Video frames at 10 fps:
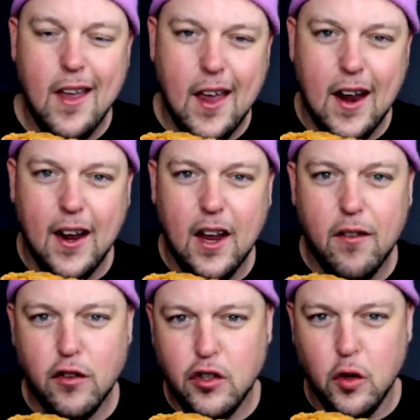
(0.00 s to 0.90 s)
and I get
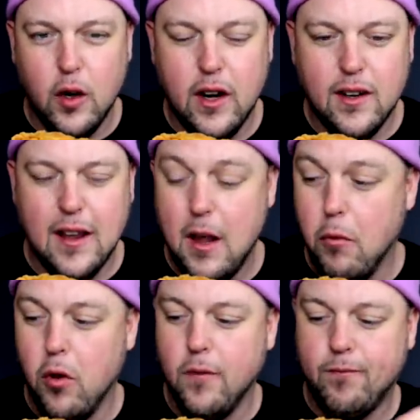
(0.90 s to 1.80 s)
this dude at a
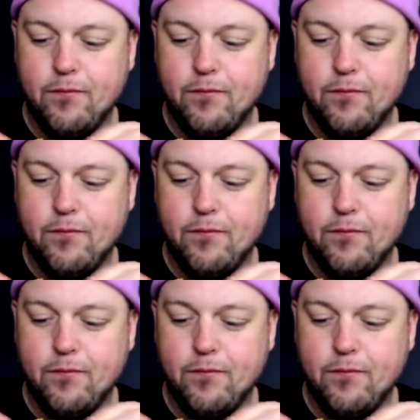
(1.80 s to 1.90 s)
table,